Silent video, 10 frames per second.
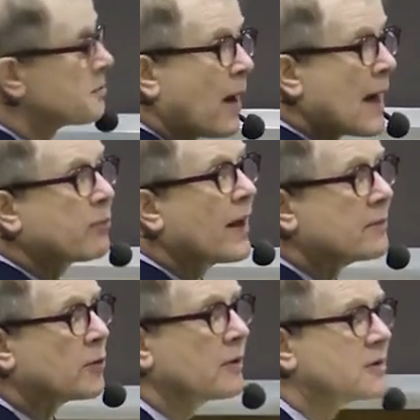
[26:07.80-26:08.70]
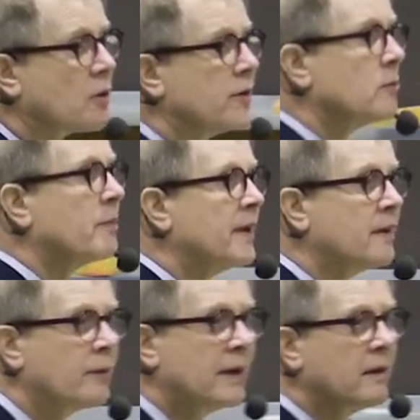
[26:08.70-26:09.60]
pipeline model is going to
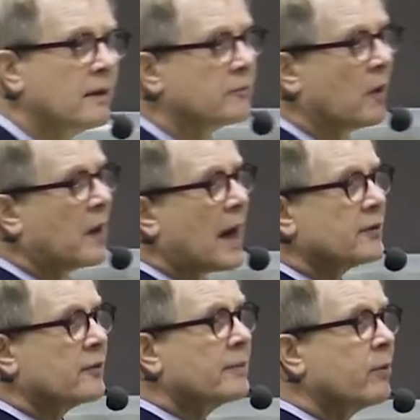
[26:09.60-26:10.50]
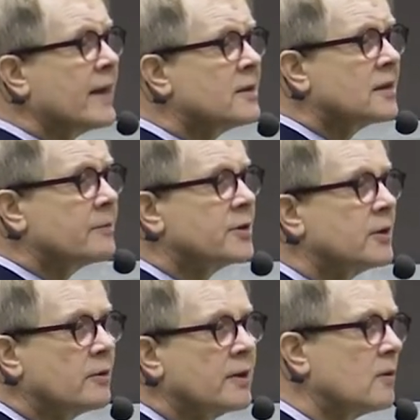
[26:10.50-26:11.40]
be either replaced,
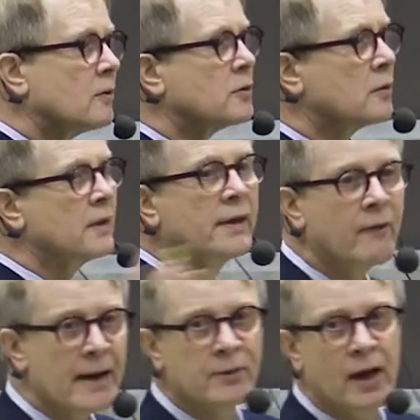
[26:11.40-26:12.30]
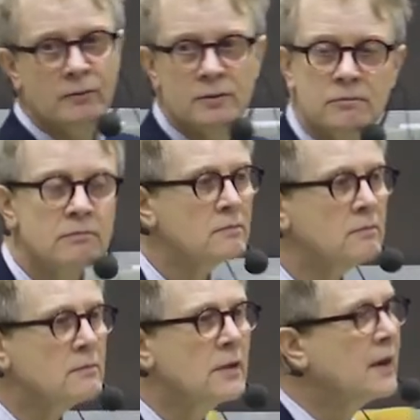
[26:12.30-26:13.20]
substituted, or totally wiped out
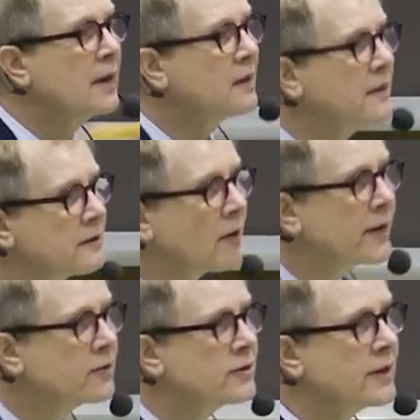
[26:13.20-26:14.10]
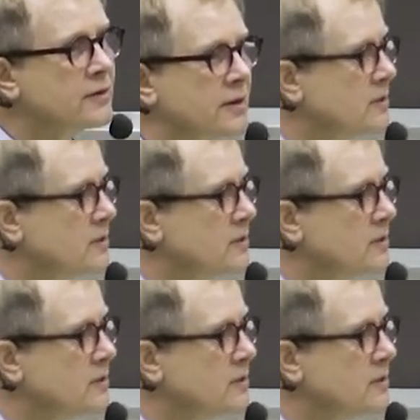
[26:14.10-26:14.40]
in the later stages.